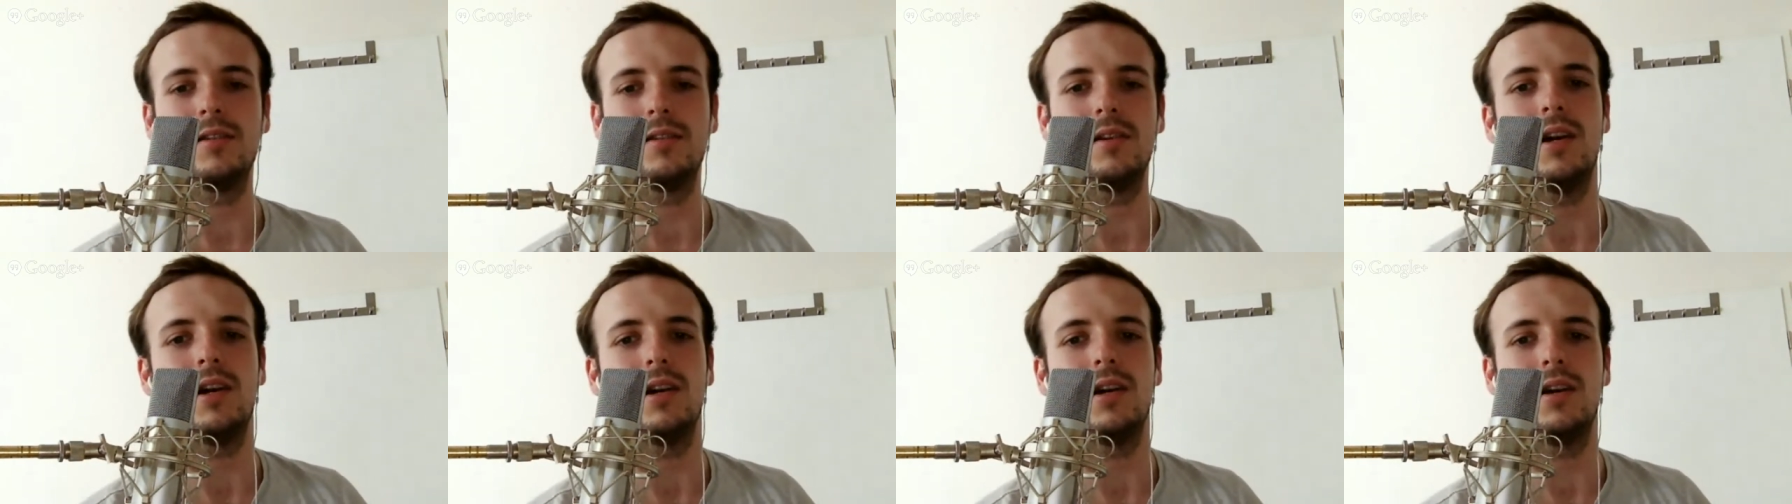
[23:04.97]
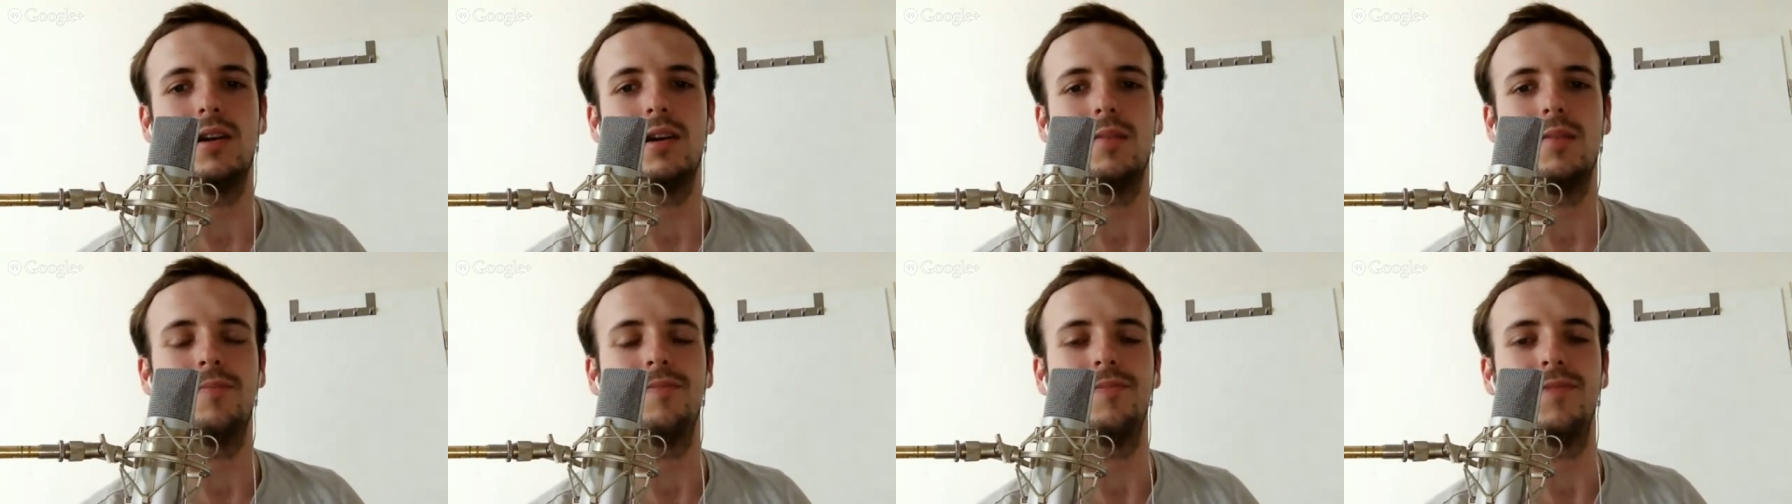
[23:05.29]

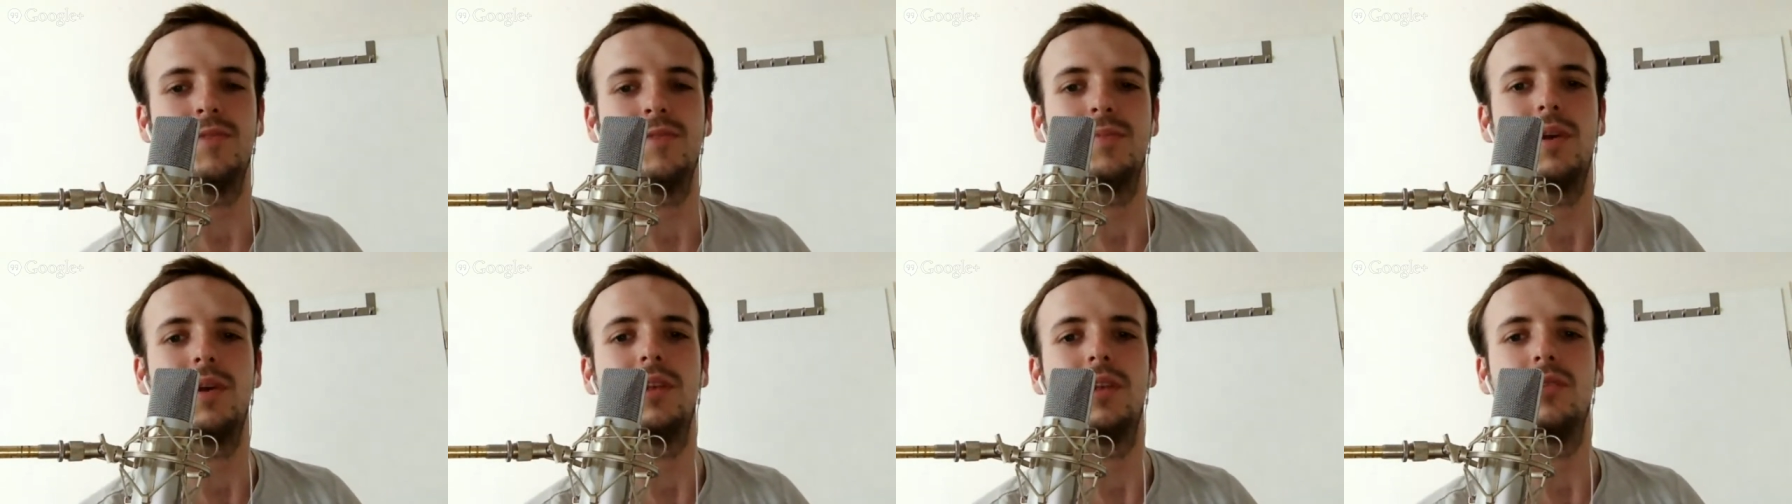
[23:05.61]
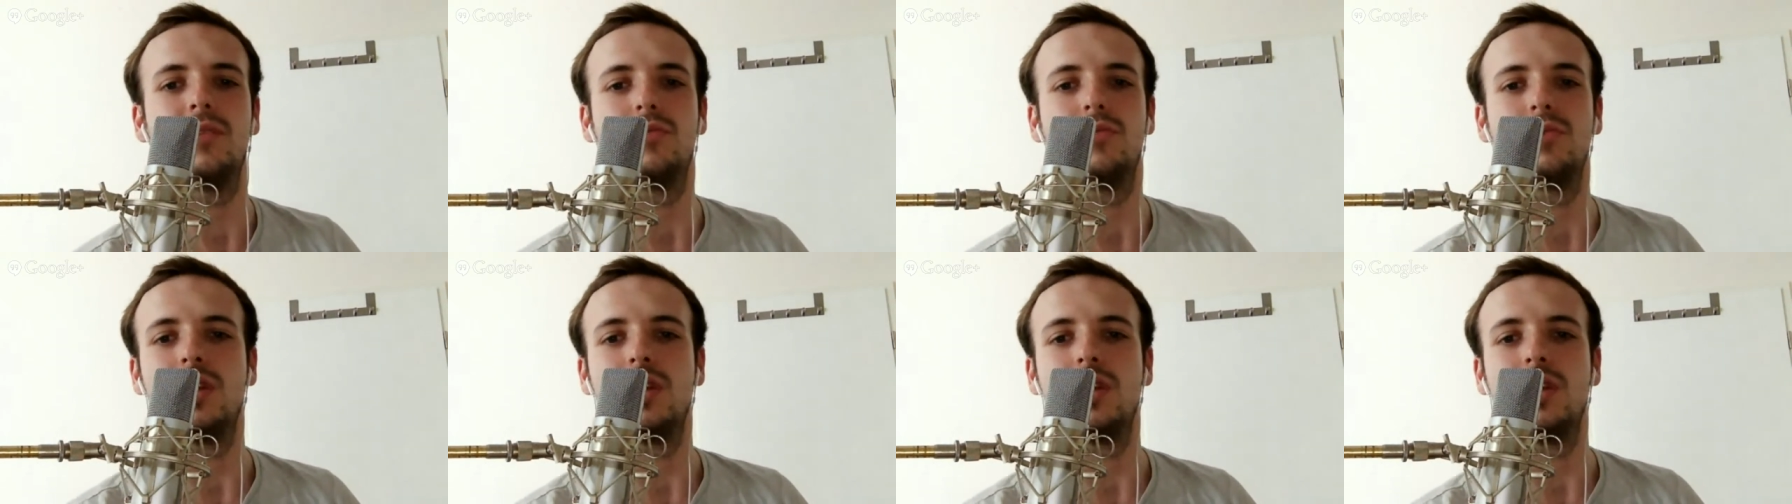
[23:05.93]
I spent the
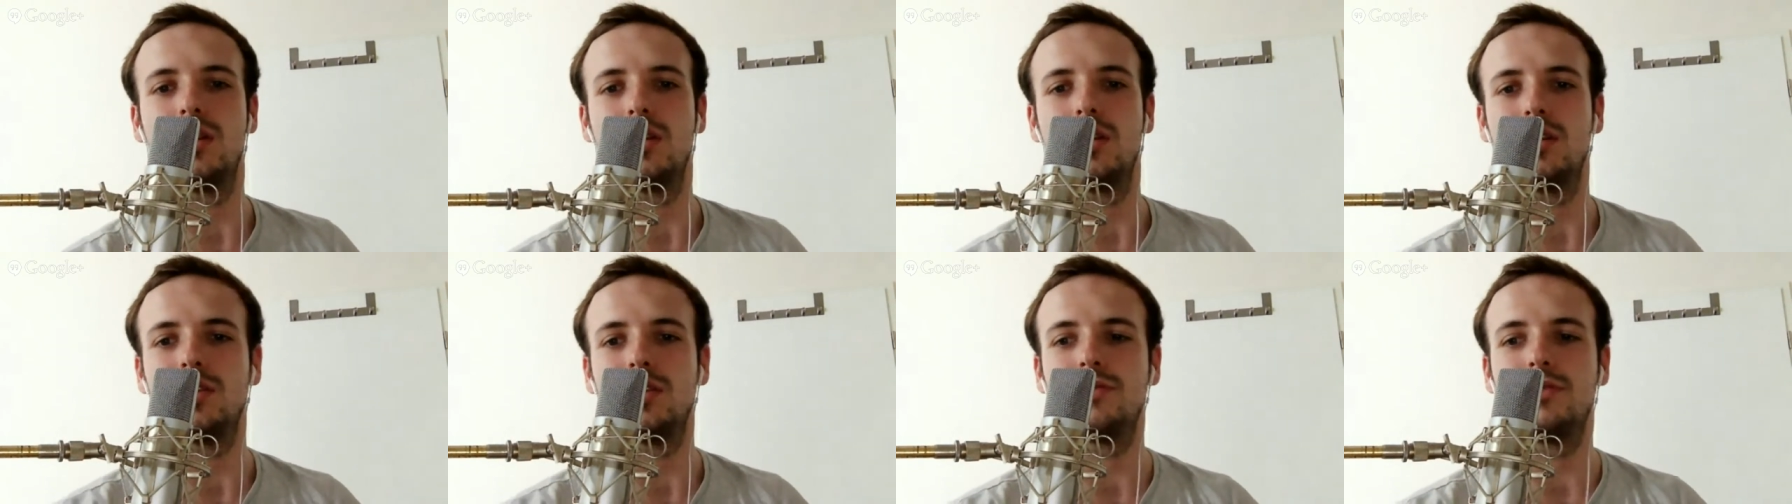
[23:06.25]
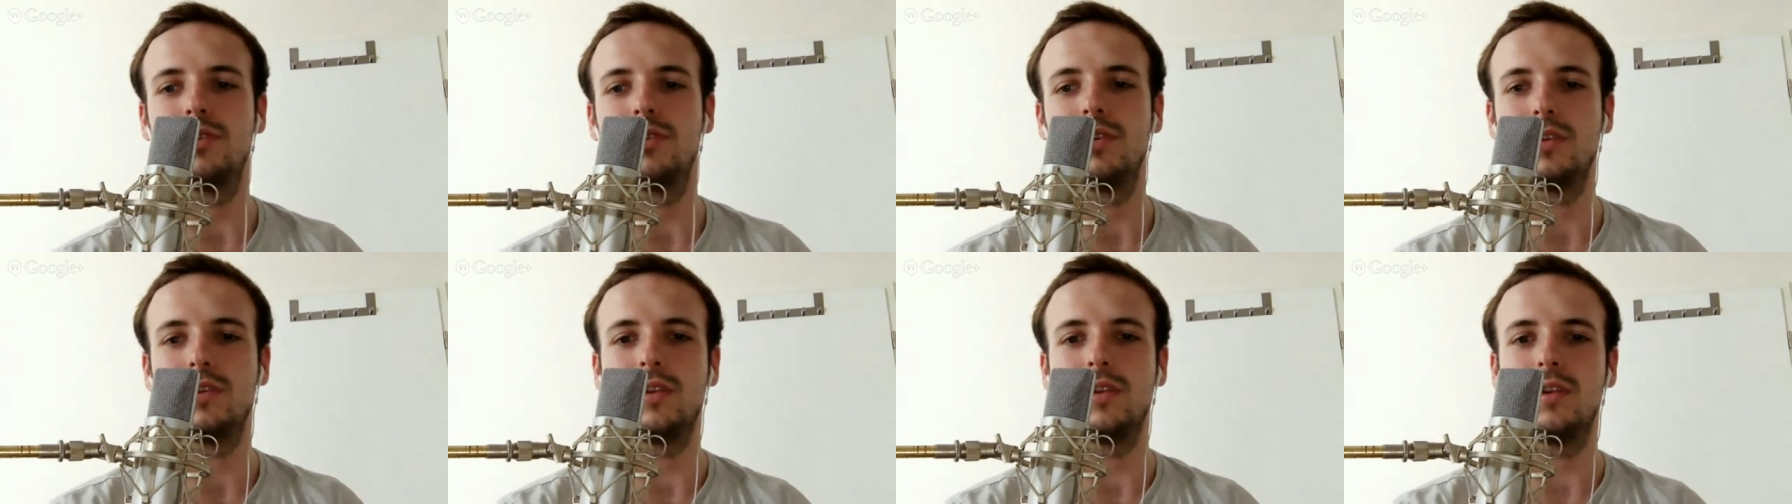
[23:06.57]
week
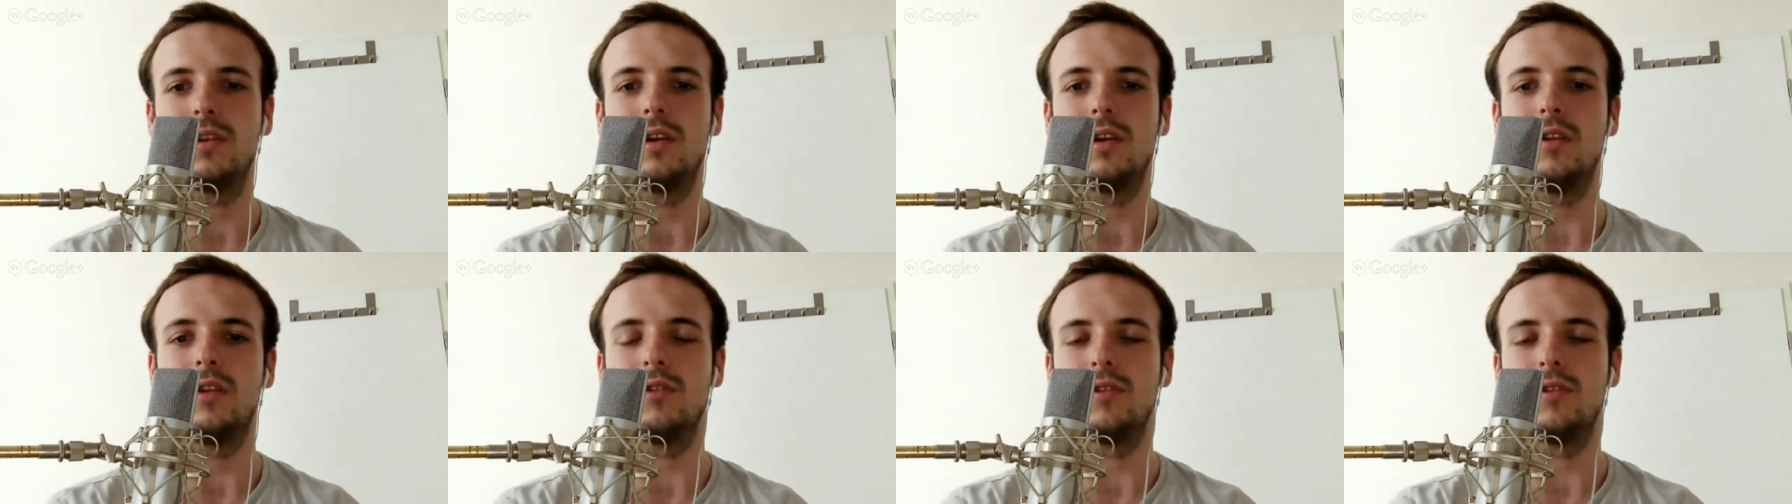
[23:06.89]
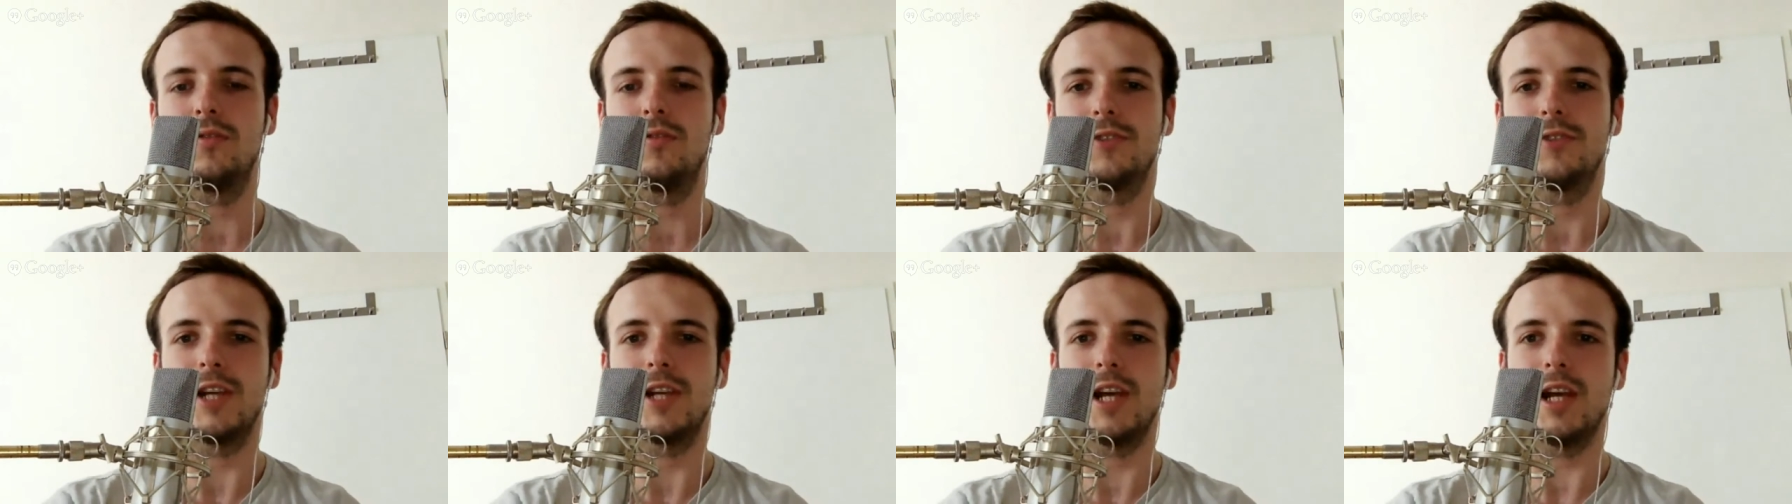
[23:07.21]
doing a lot
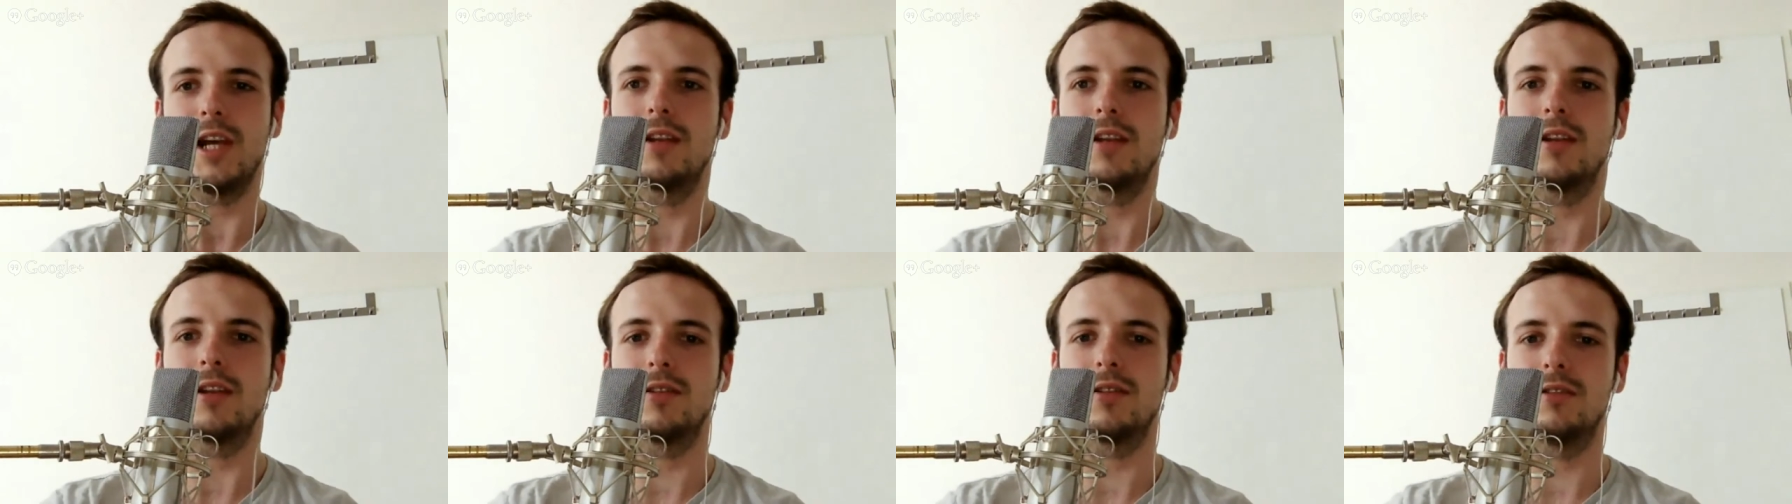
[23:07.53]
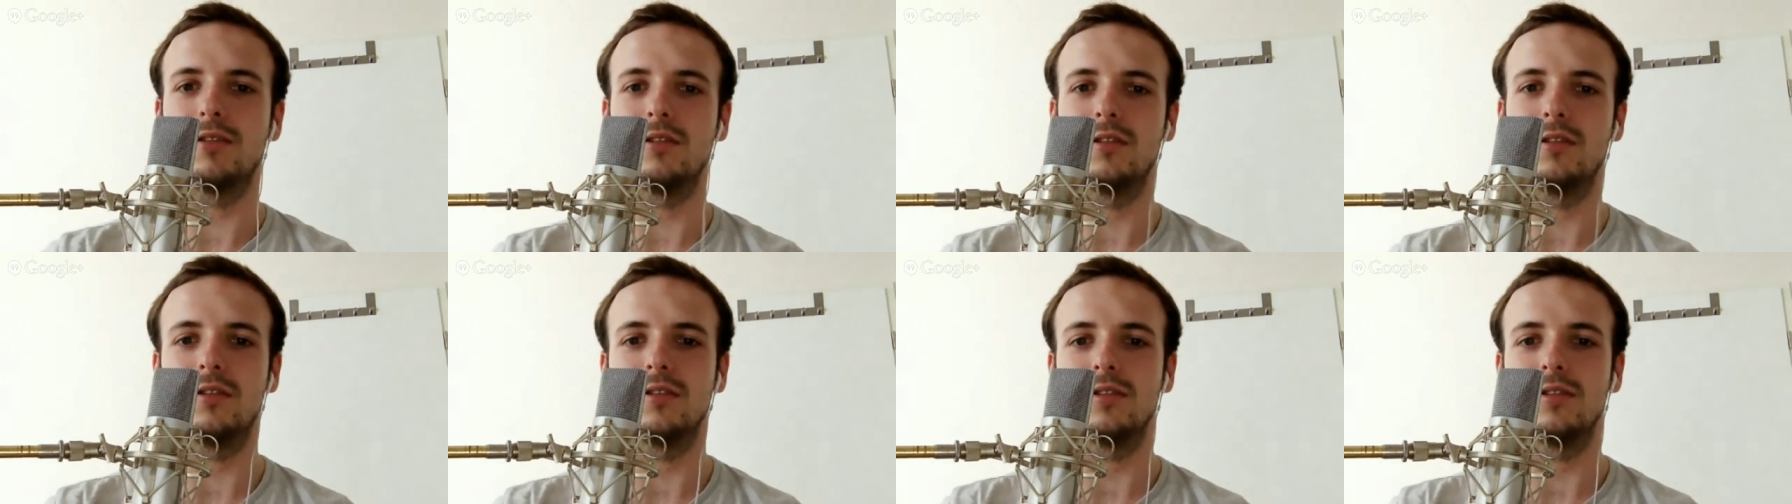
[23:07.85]
of
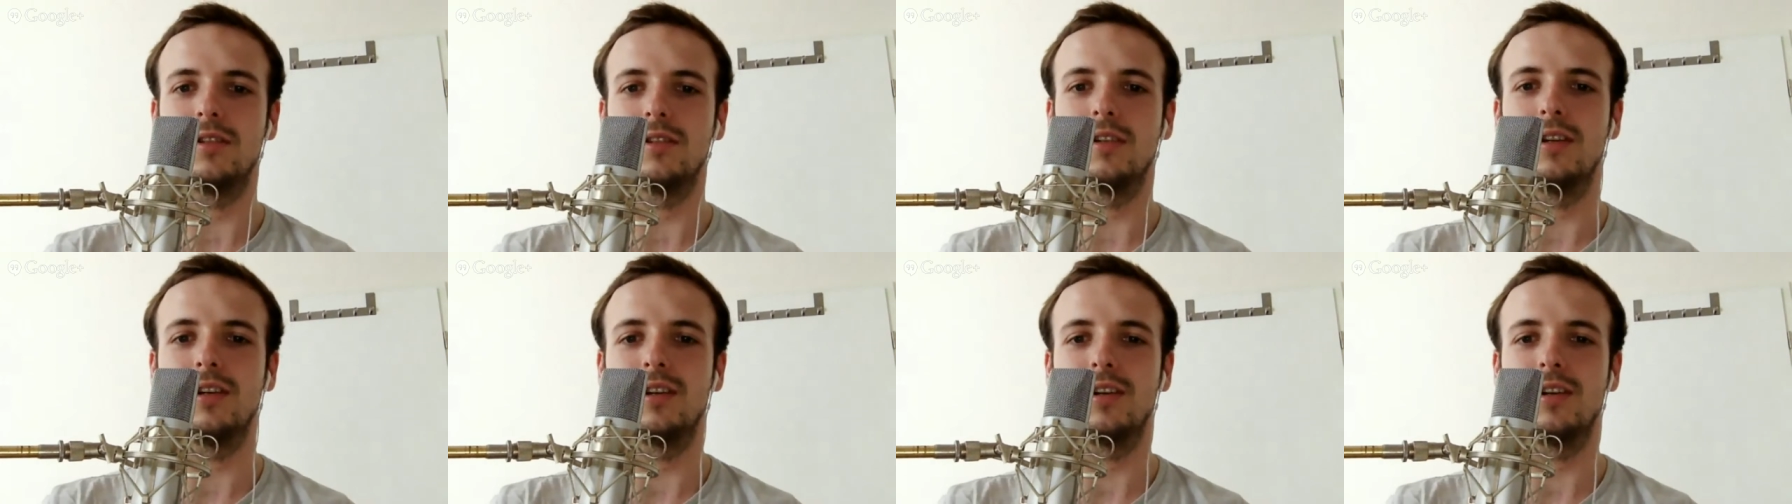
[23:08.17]
technical,